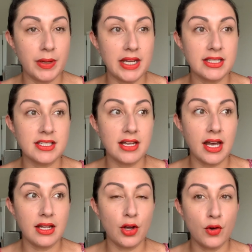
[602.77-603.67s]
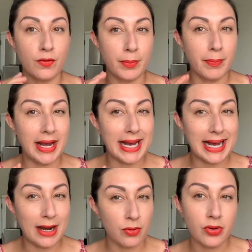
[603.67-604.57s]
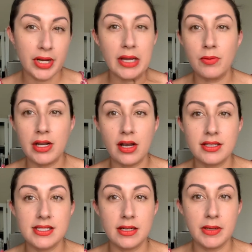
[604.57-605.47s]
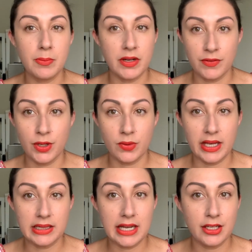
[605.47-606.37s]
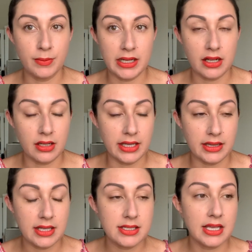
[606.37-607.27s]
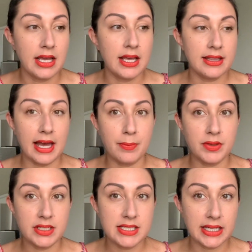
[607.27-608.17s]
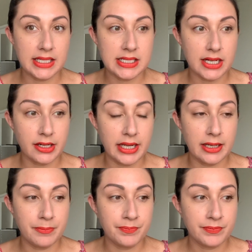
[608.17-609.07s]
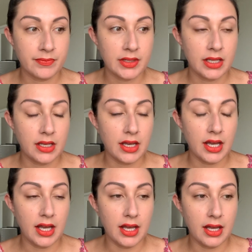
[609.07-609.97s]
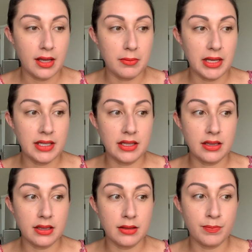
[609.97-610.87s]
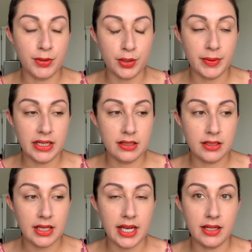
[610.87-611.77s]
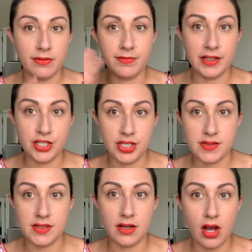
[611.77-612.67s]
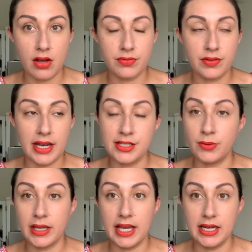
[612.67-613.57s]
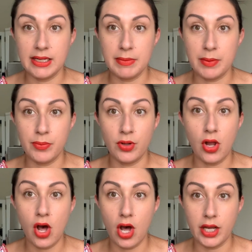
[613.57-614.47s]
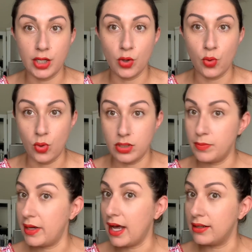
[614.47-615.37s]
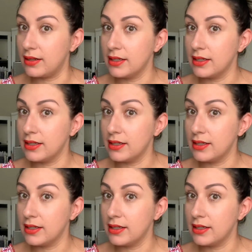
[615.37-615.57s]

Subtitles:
it's not overpowering red hot cinnamon. But if you don't like that, you may not like this. The apple is secondary, and then bourbon kind of finishes it off. I don't get any maple on cold, but I'll